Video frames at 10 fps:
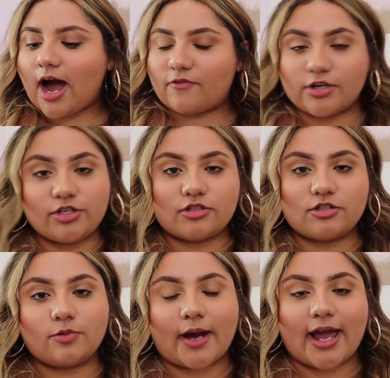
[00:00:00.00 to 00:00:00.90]
For
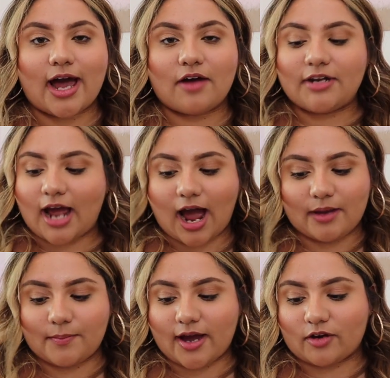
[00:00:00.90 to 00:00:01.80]
YouTube, I have an
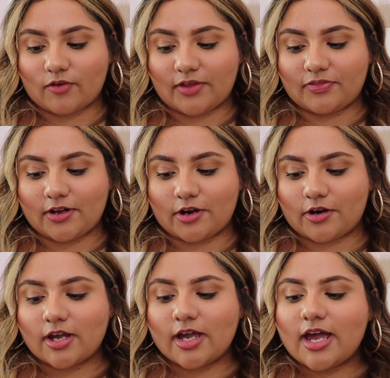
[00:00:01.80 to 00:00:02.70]
iMac right there.